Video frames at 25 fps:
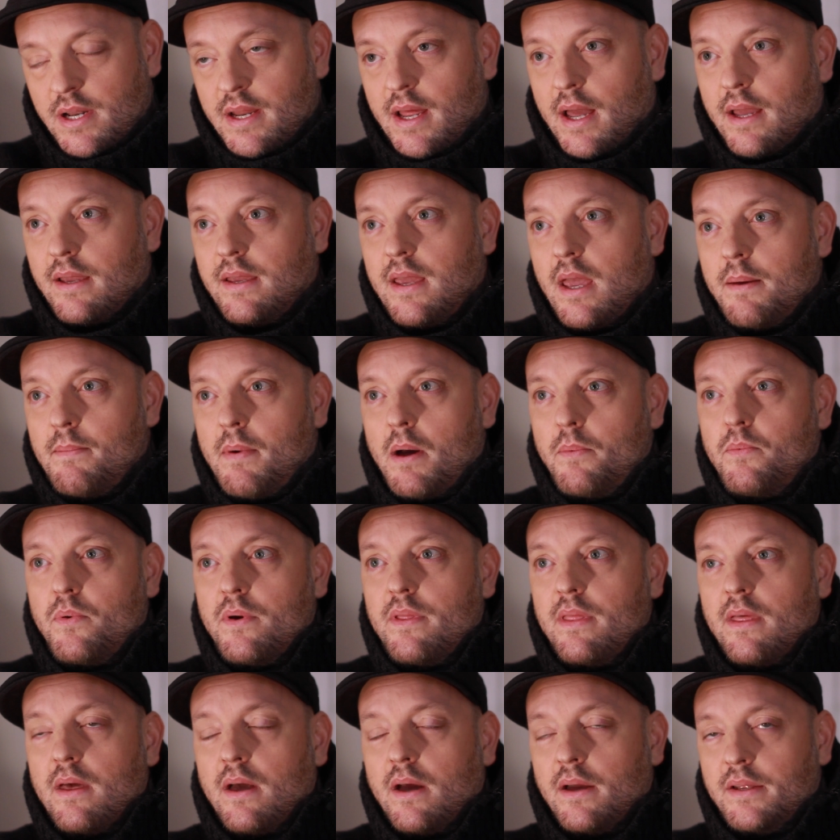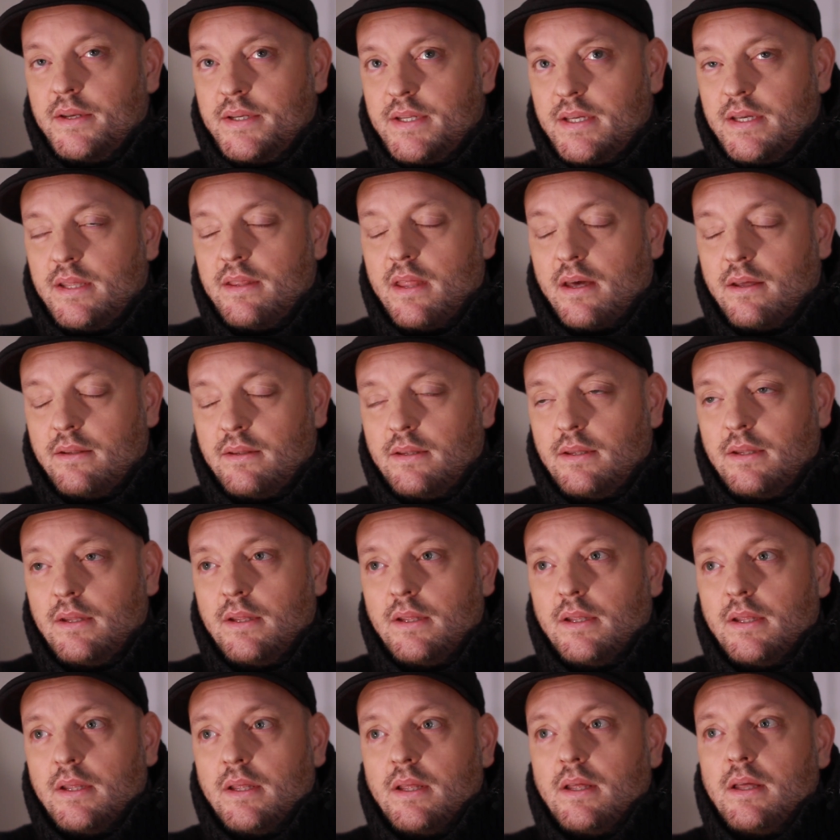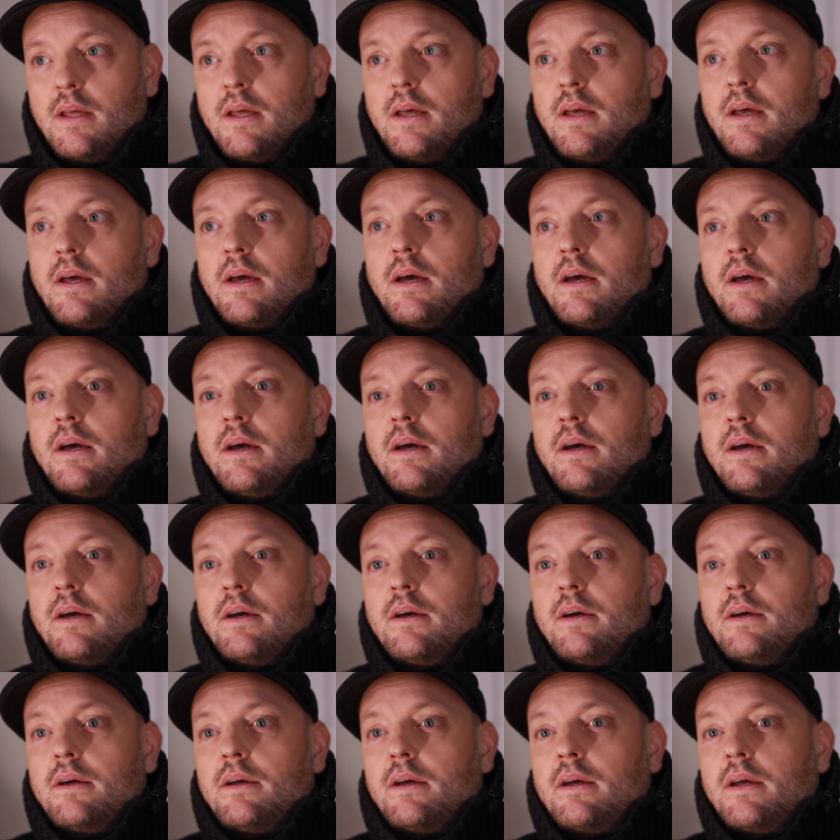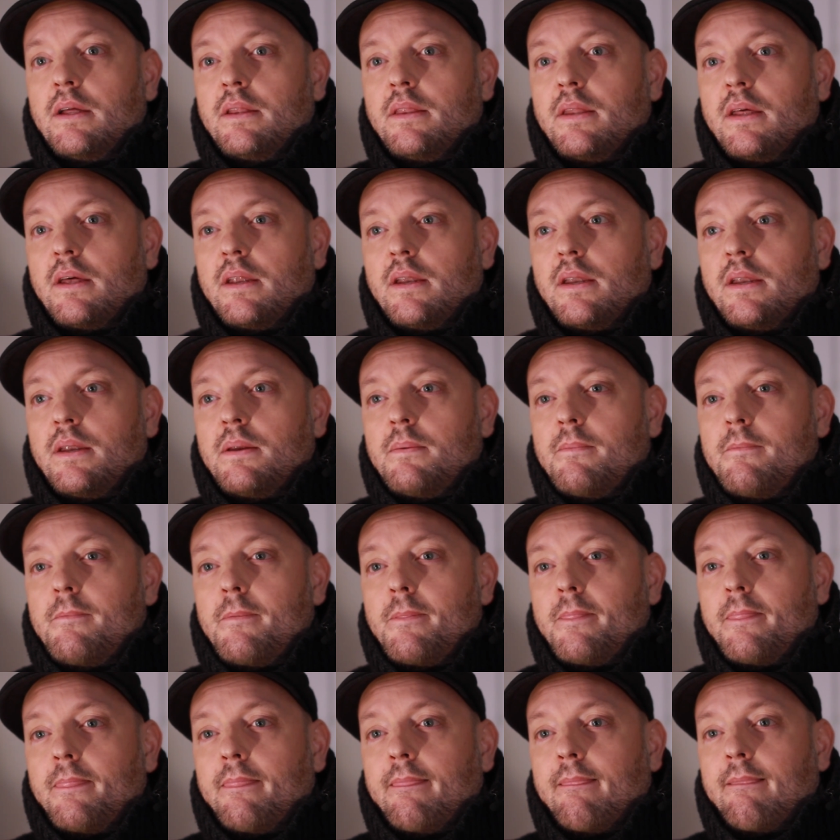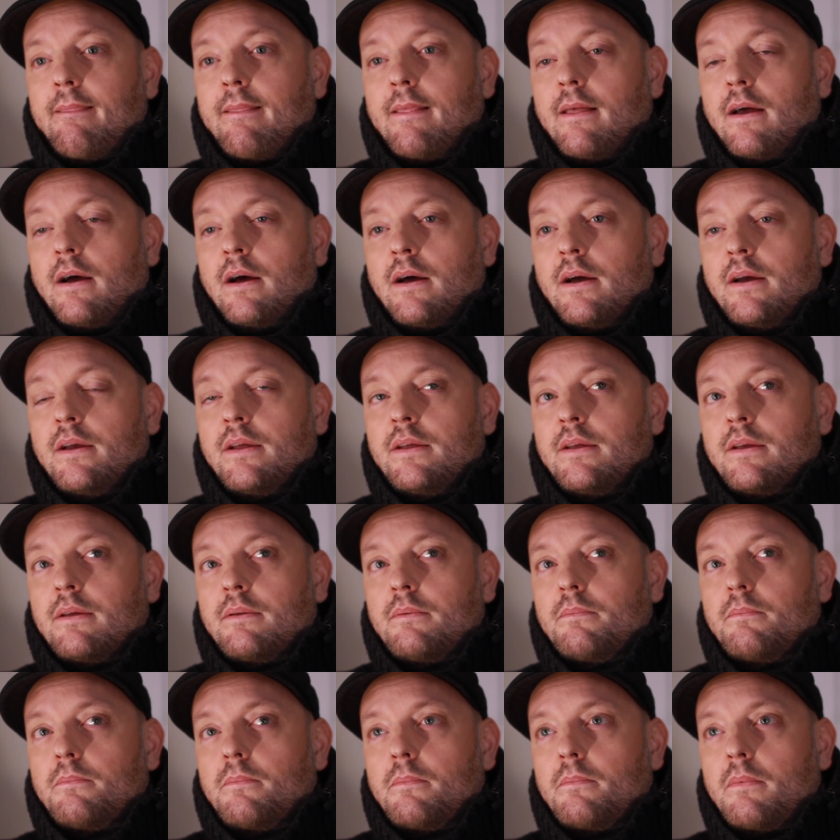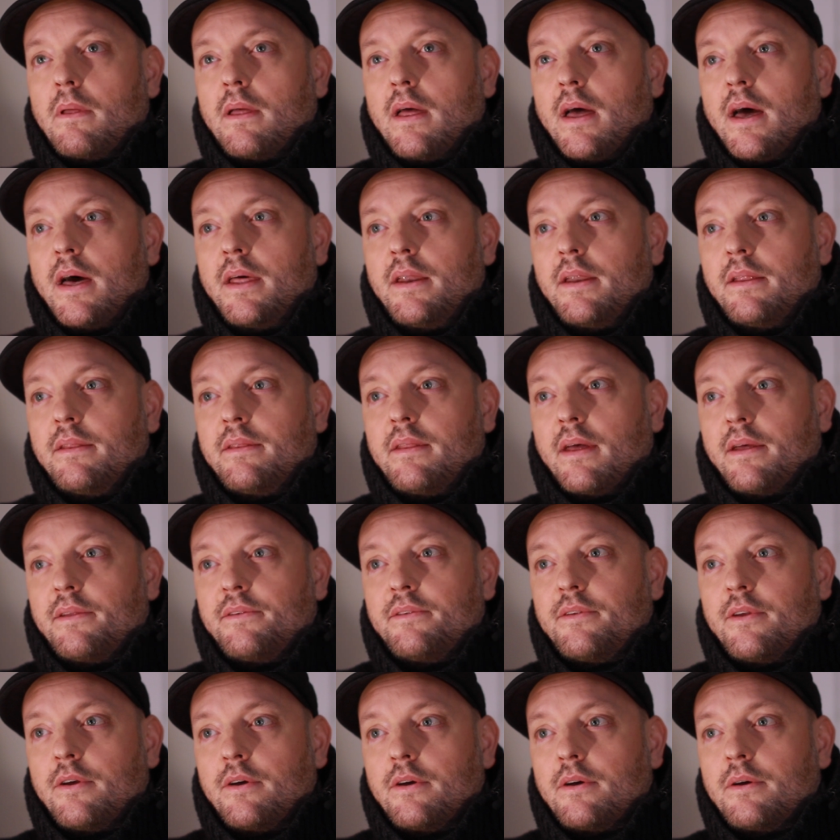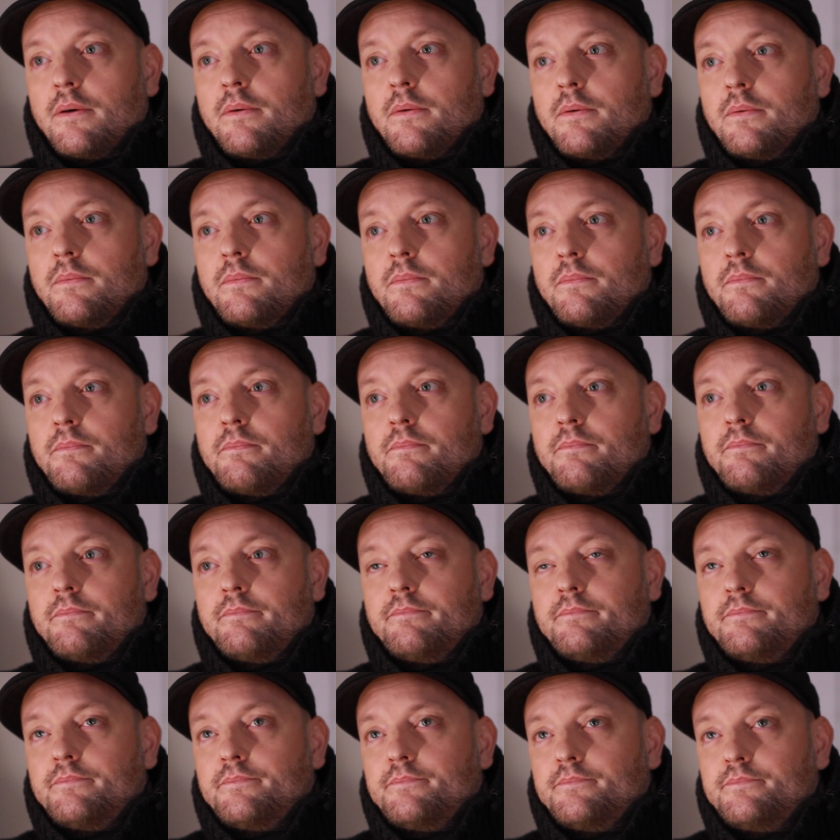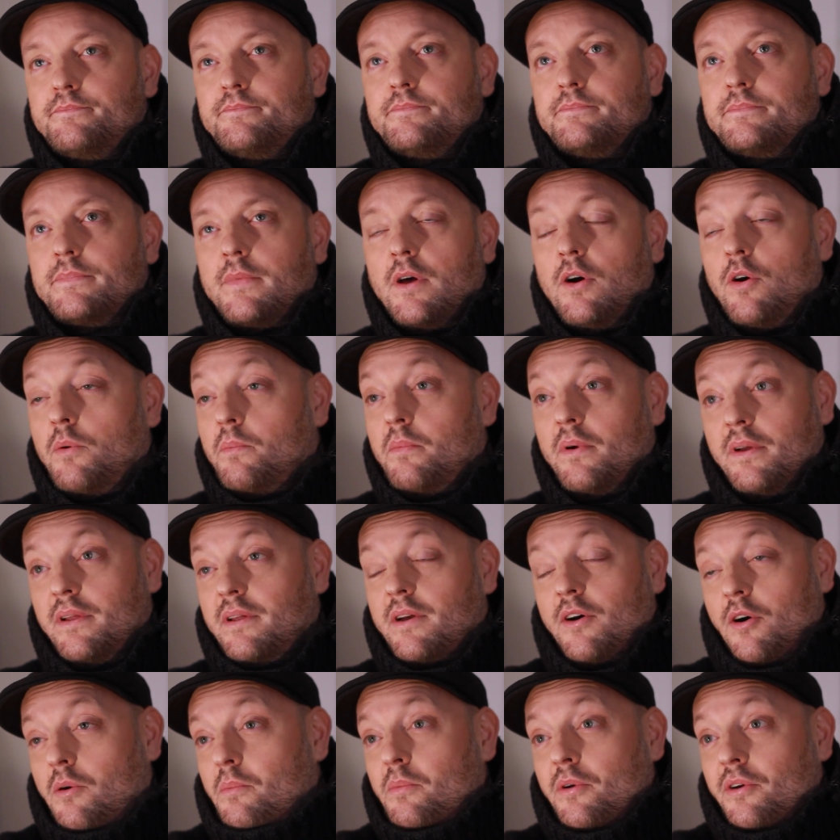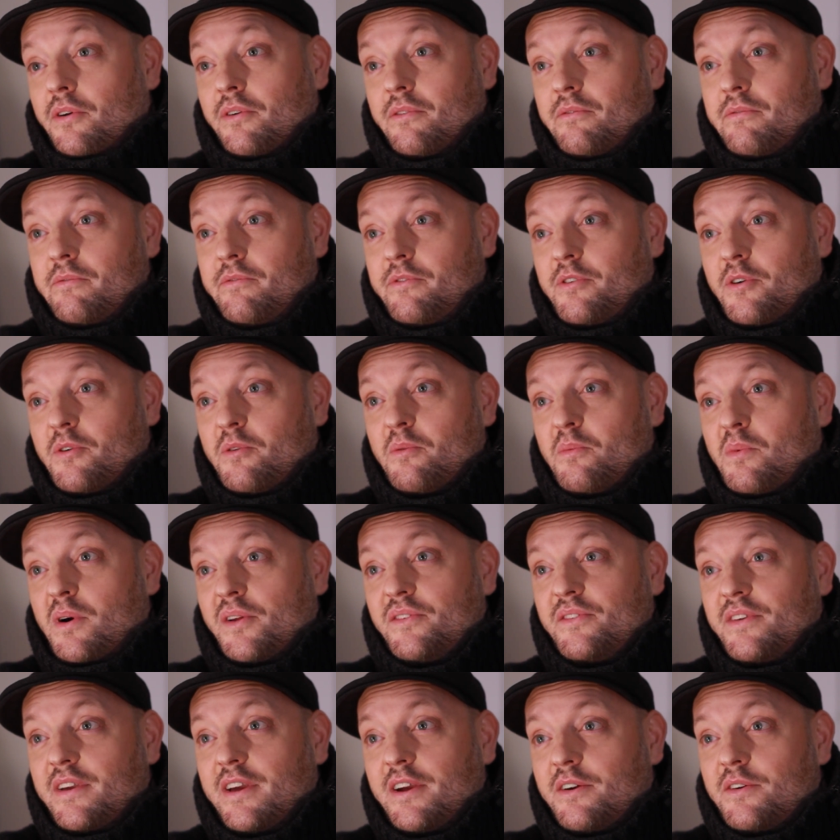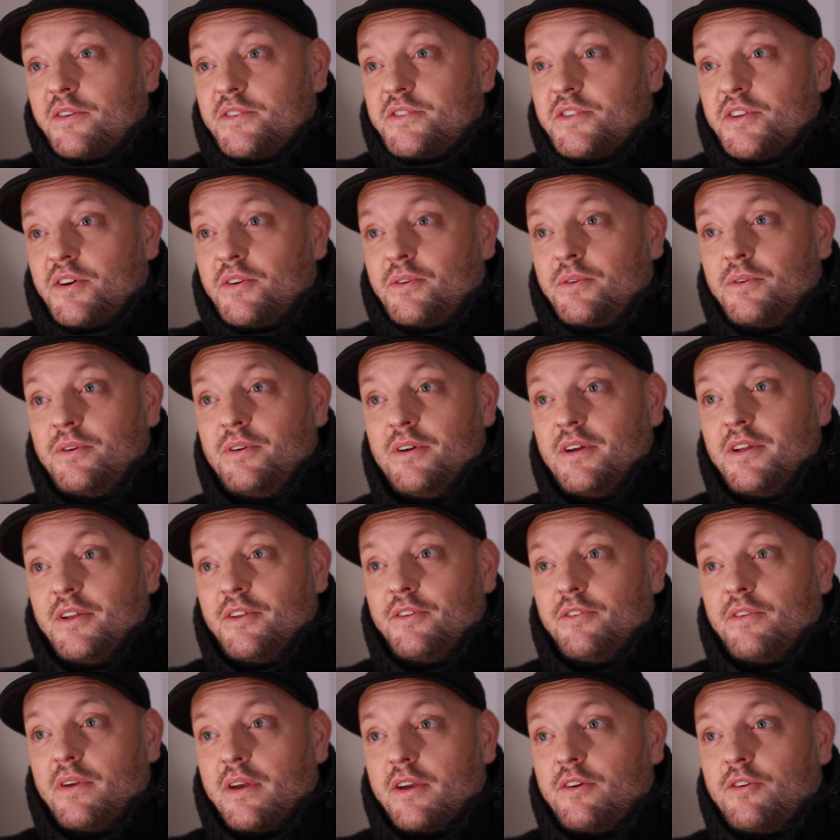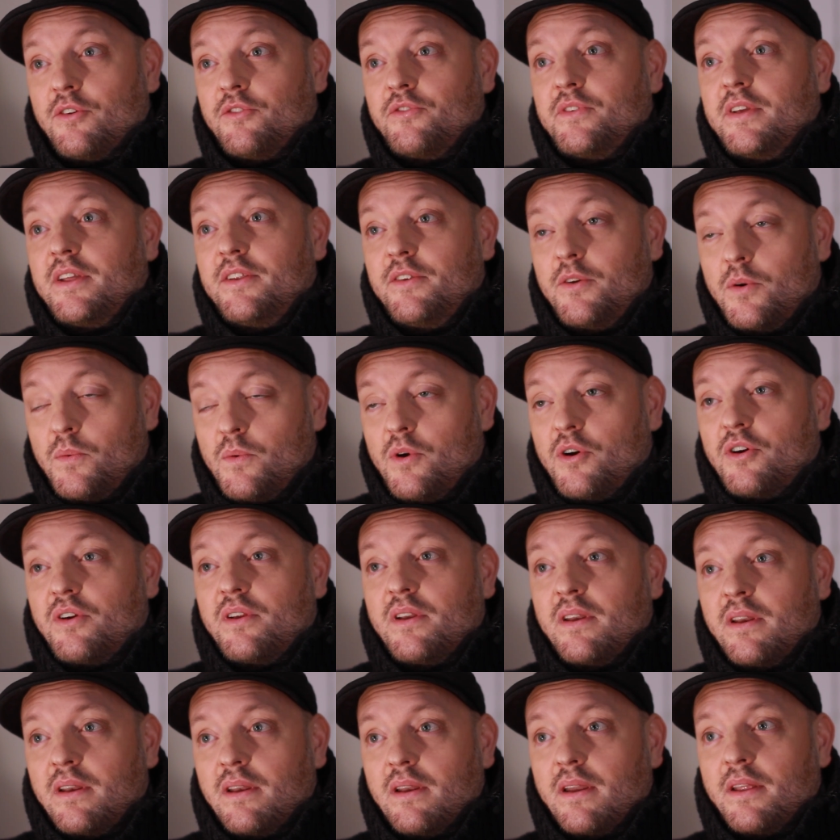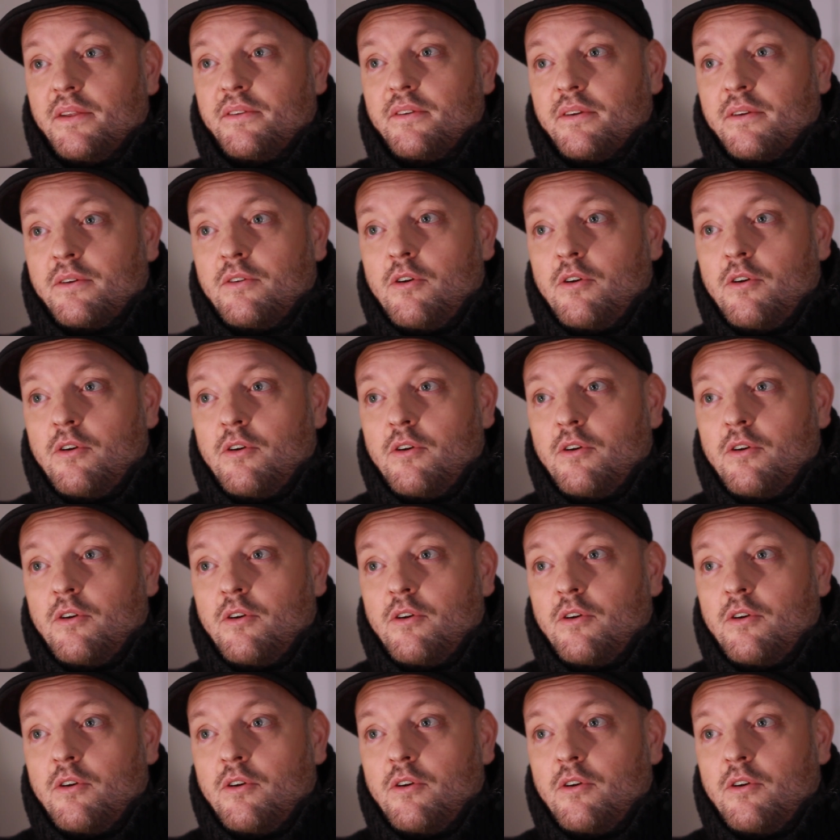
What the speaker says: I came up with the idea then, and then I had it as a hobby for 1 year or so. So I continued working as a